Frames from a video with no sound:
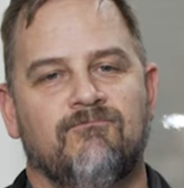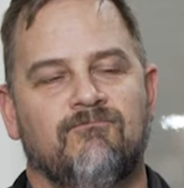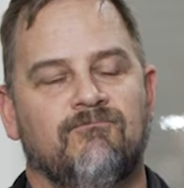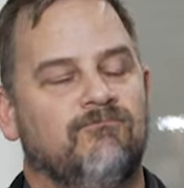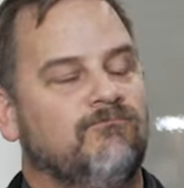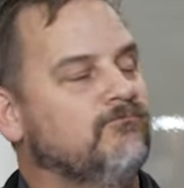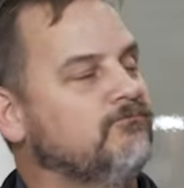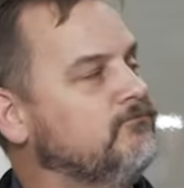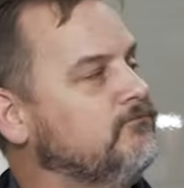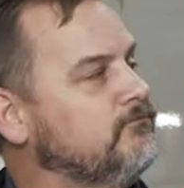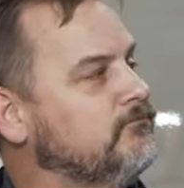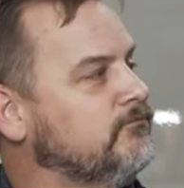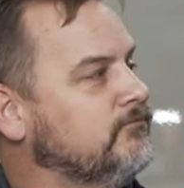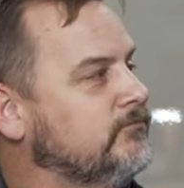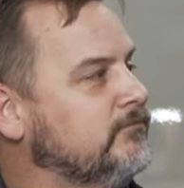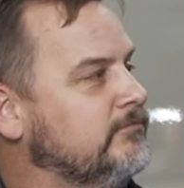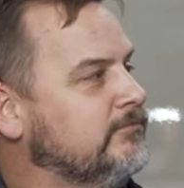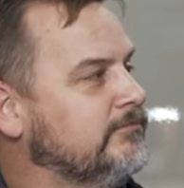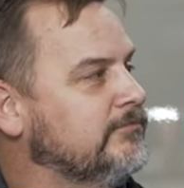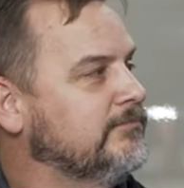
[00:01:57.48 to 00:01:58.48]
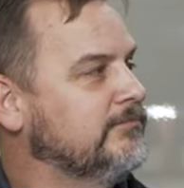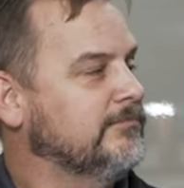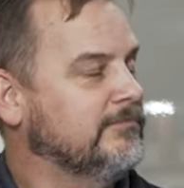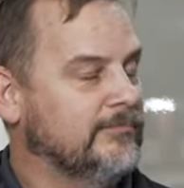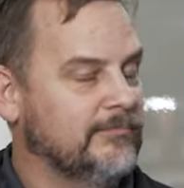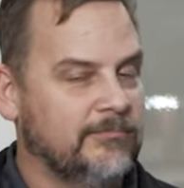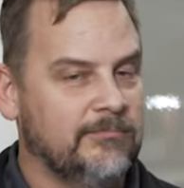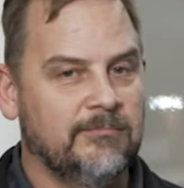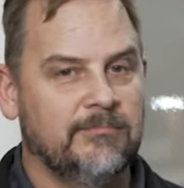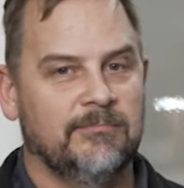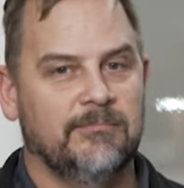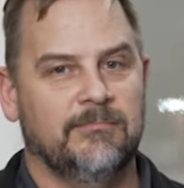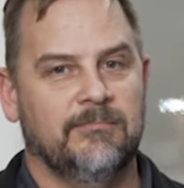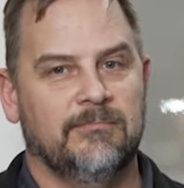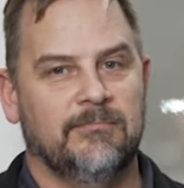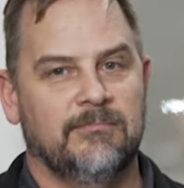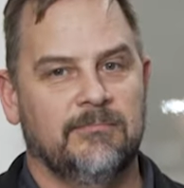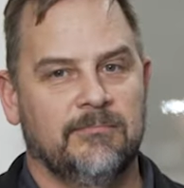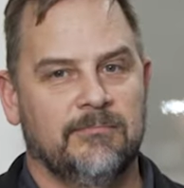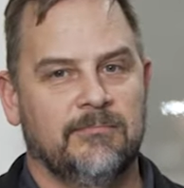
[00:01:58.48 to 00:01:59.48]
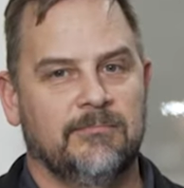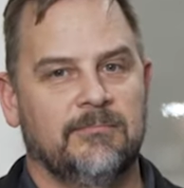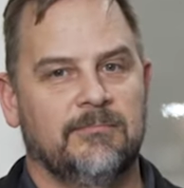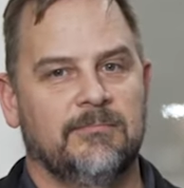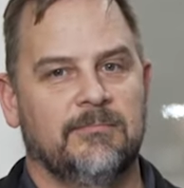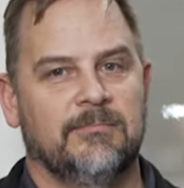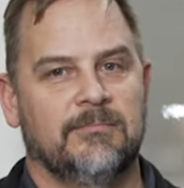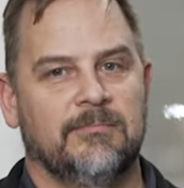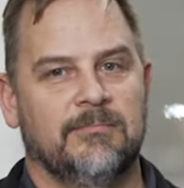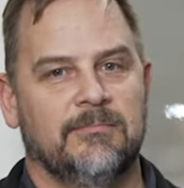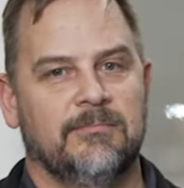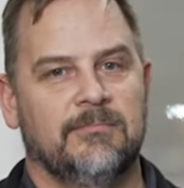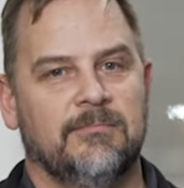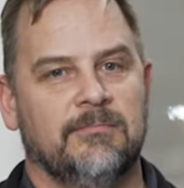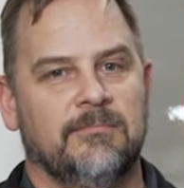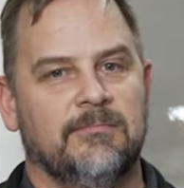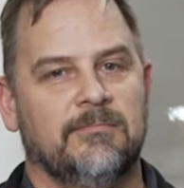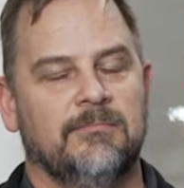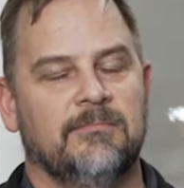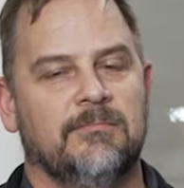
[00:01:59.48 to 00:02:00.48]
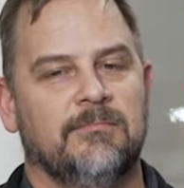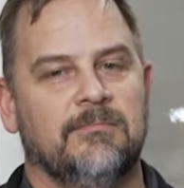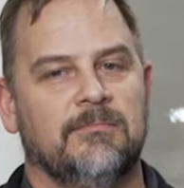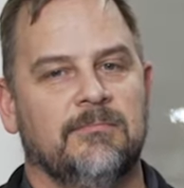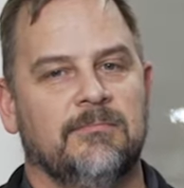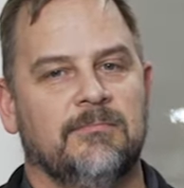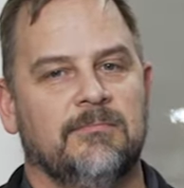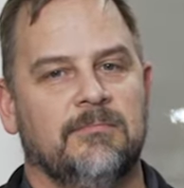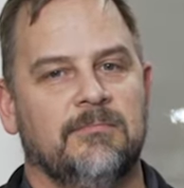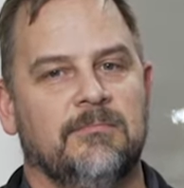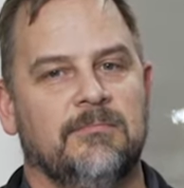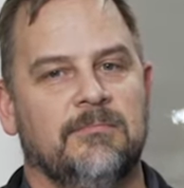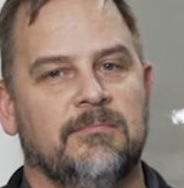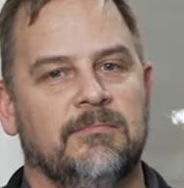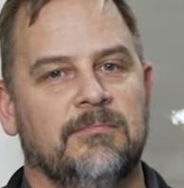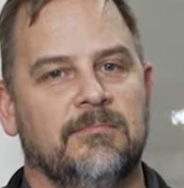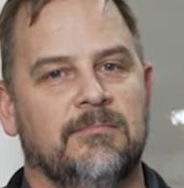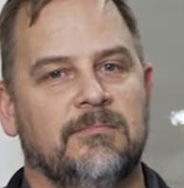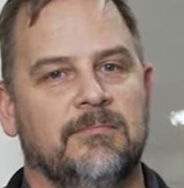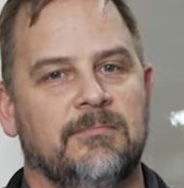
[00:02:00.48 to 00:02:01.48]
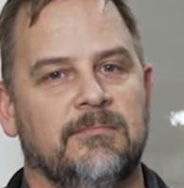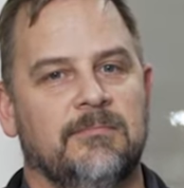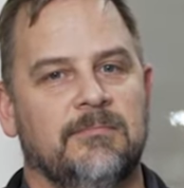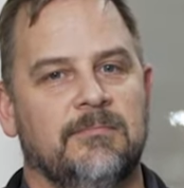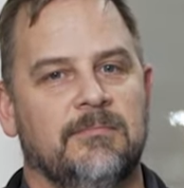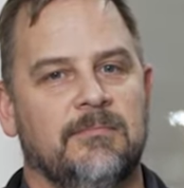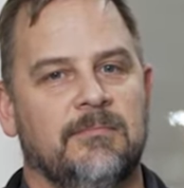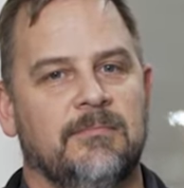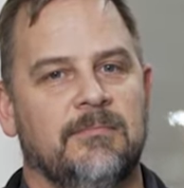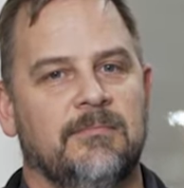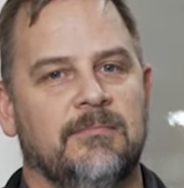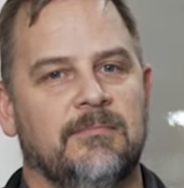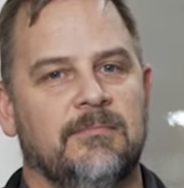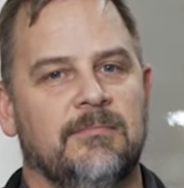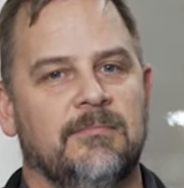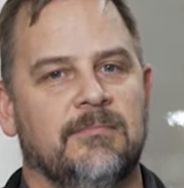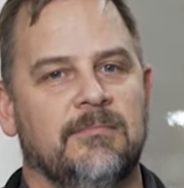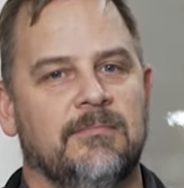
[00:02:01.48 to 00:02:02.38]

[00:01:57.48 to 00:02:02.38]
(silent)